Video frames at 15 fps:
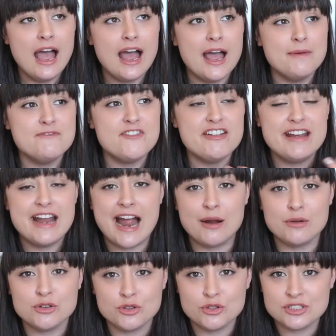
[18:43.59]
Um, very
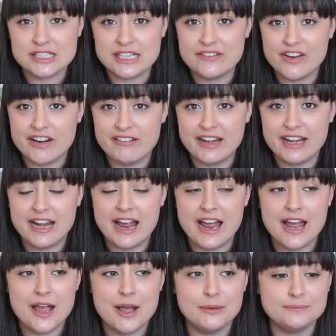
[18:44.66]
outdoorsy, very
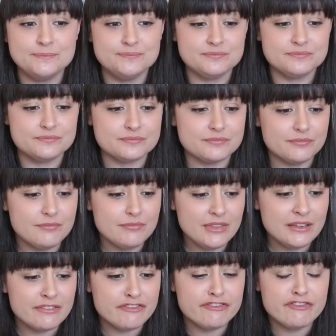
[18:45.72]
um,
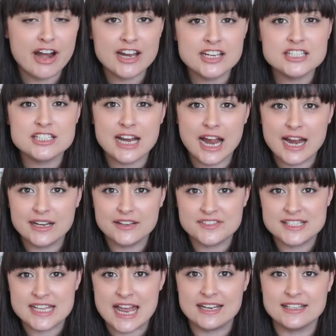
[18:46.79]
fresh kind of
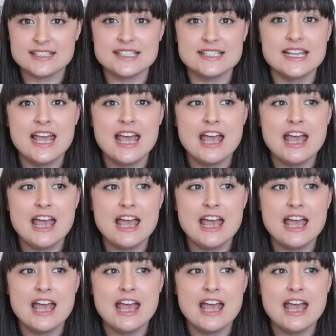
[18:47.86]
sense.